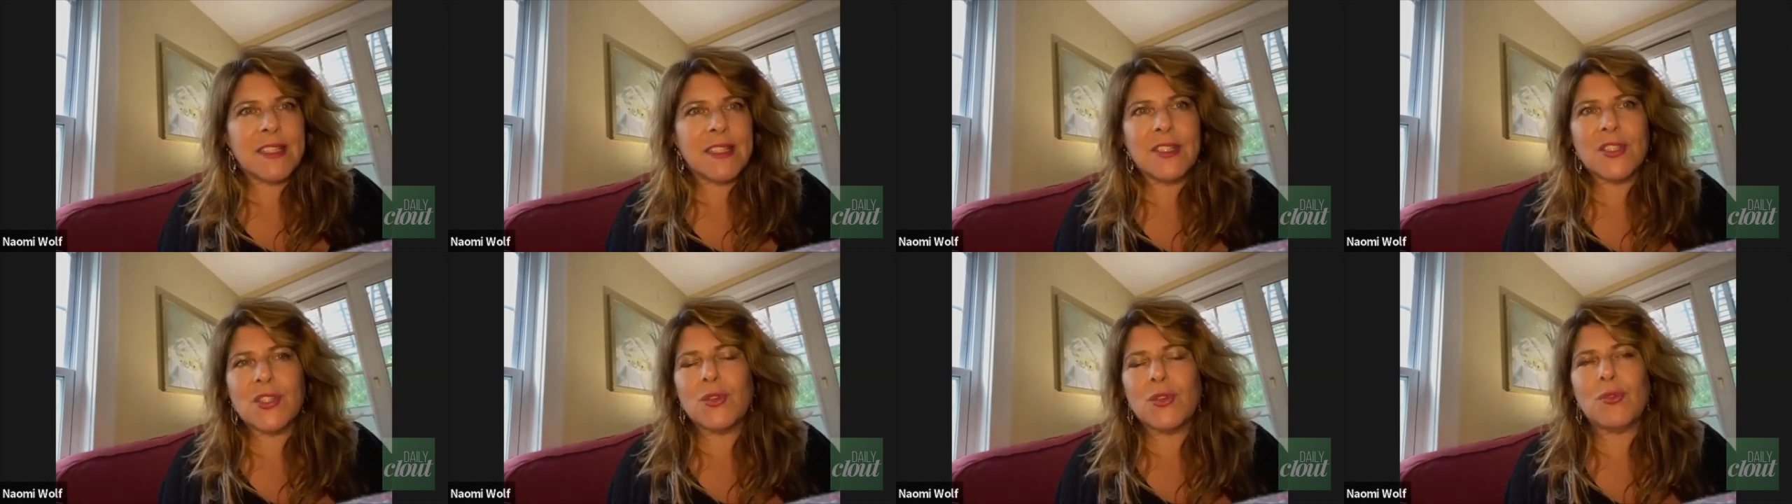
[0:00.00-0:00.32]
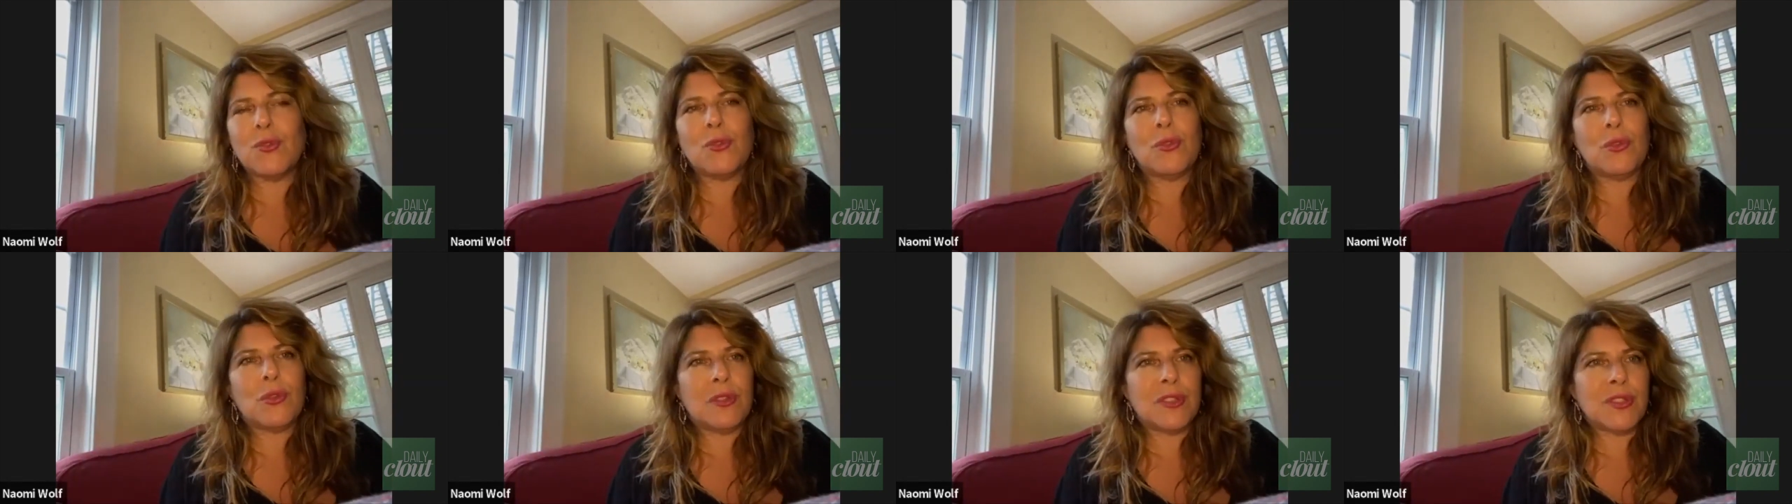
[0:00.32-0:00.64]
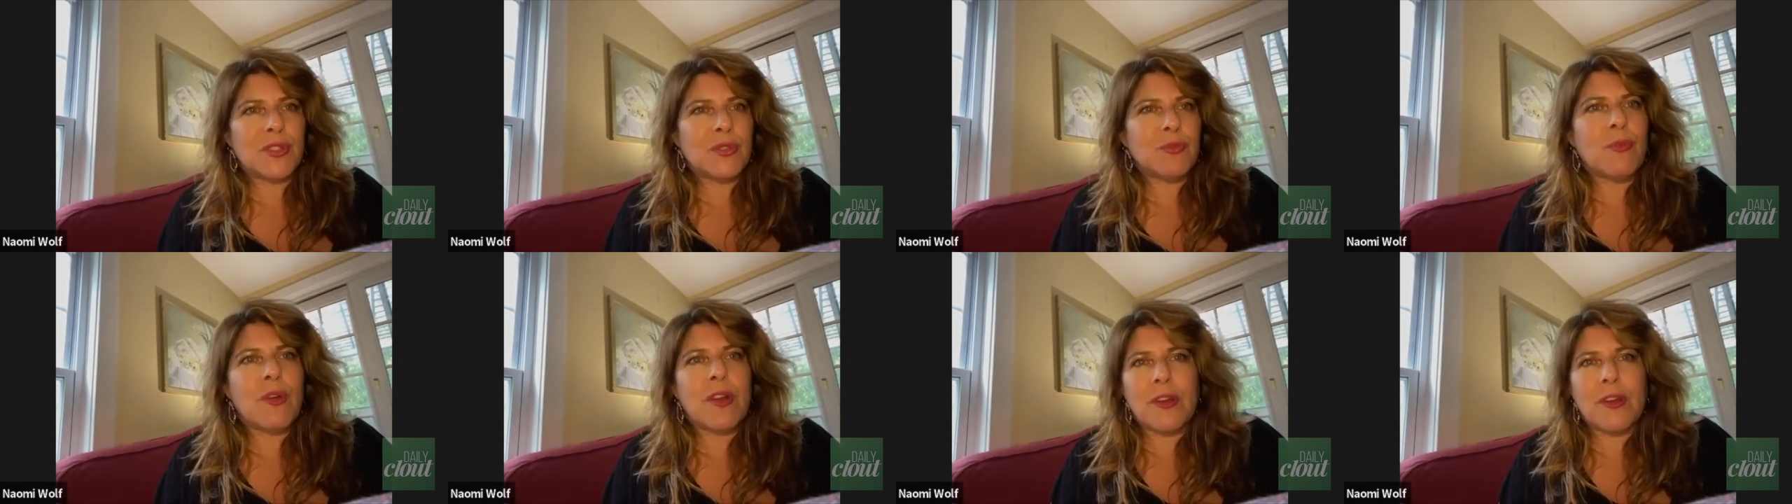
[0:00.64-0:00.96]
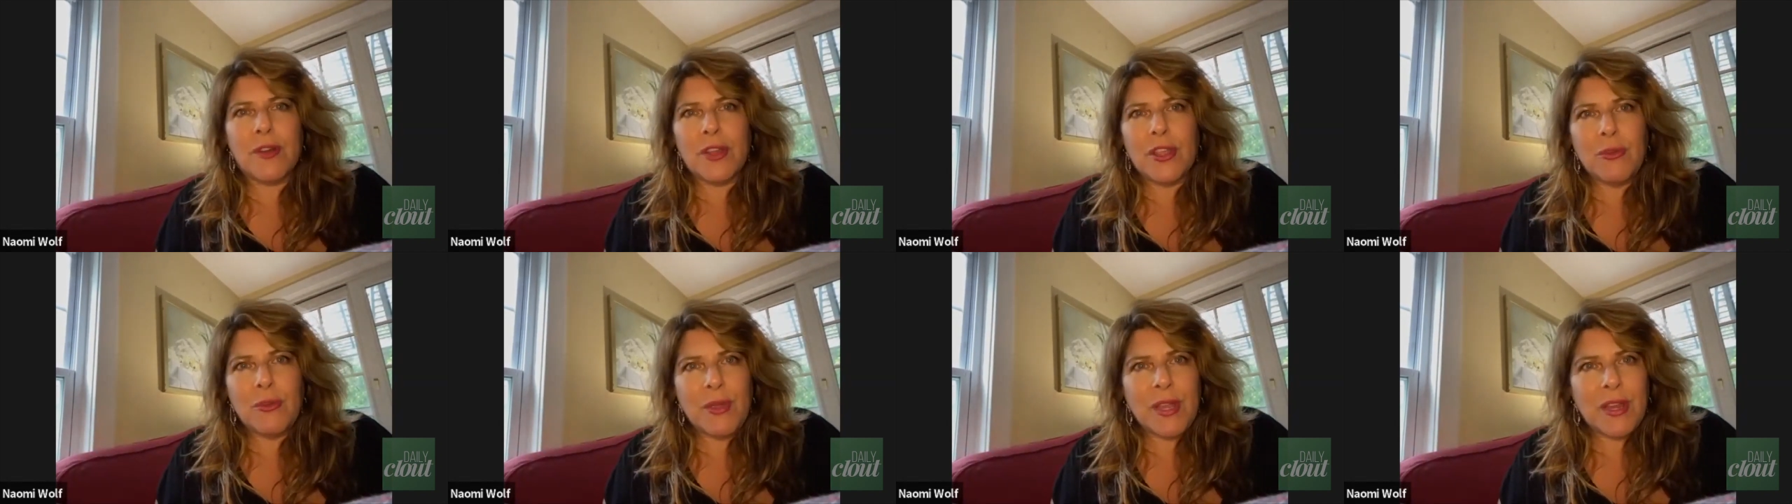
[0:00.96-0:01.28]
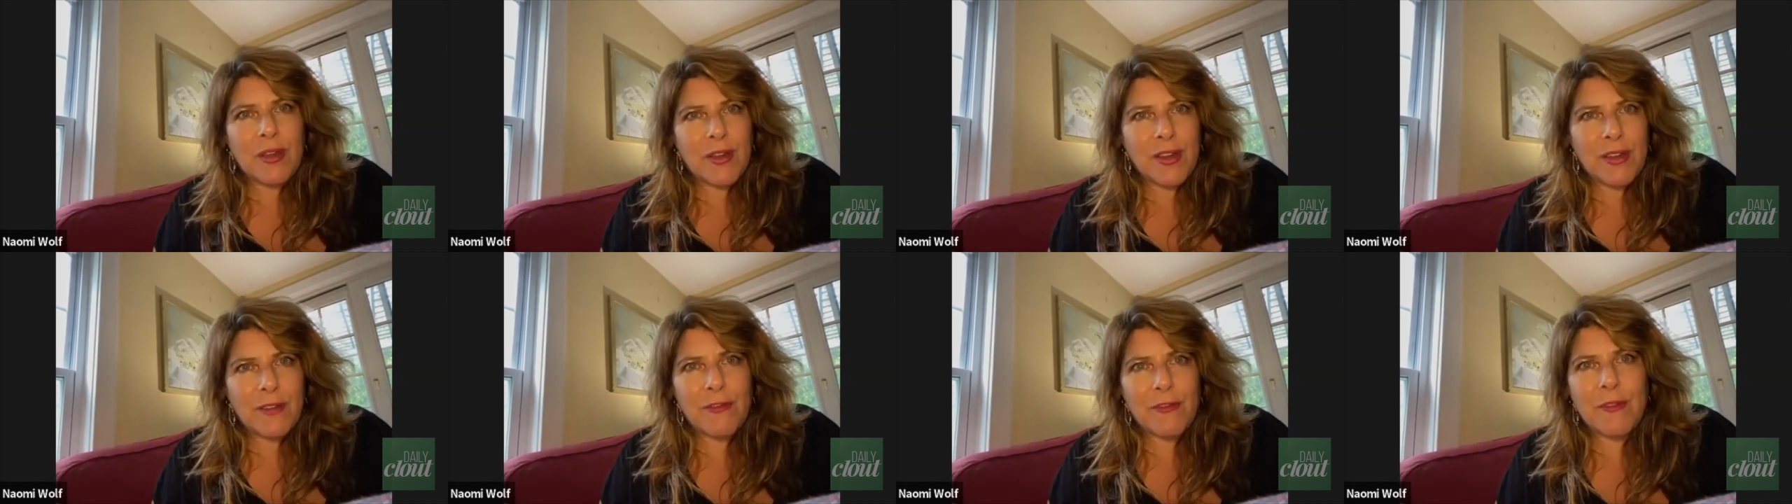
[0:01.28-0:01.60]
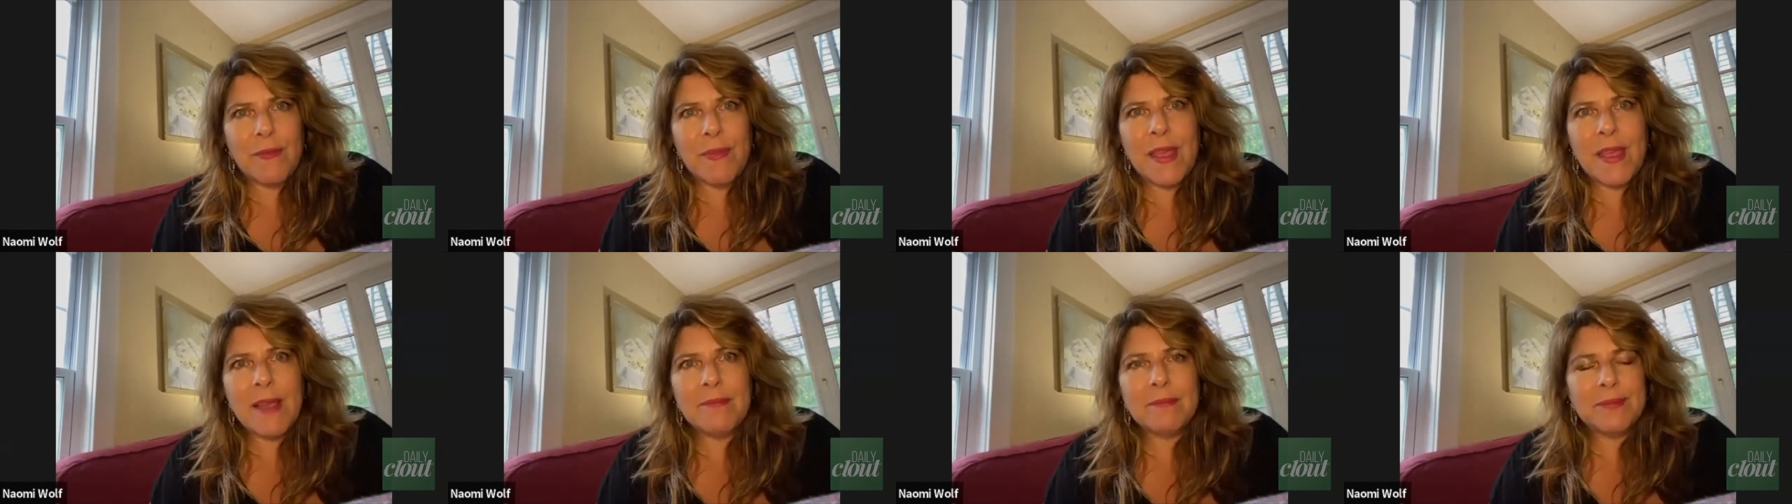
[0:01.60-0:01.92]
in schools? What are you hearing
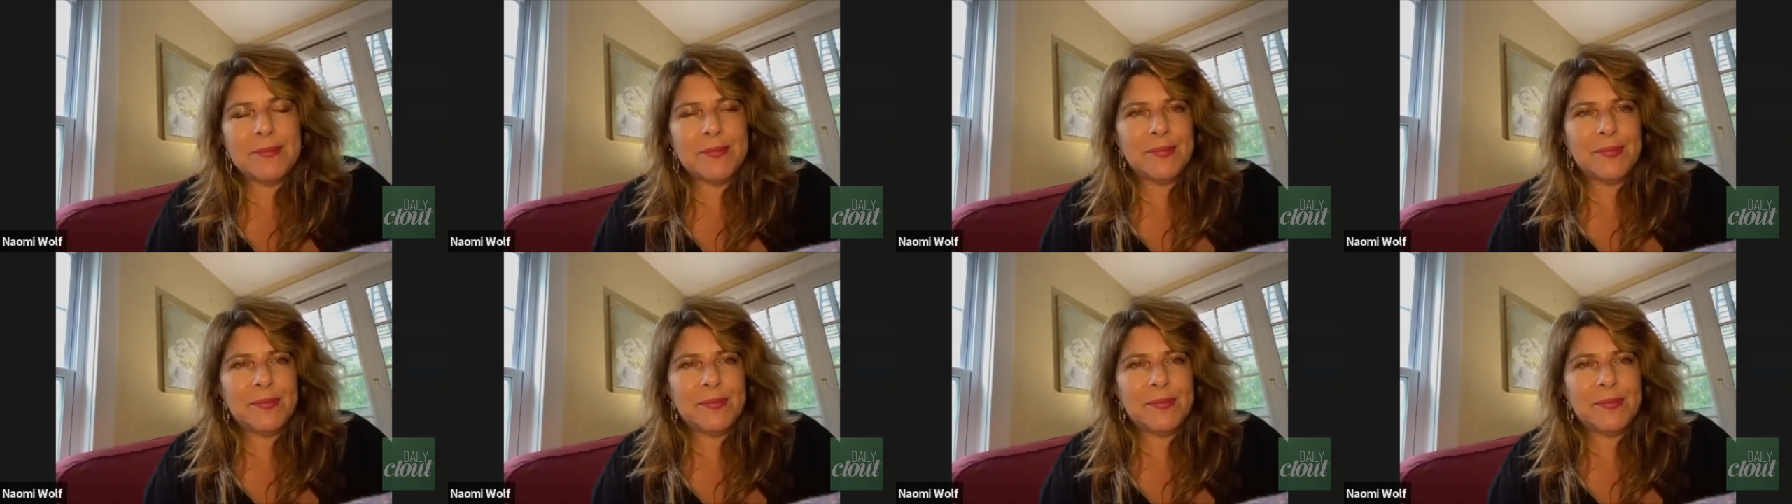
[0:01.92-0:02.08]
from them?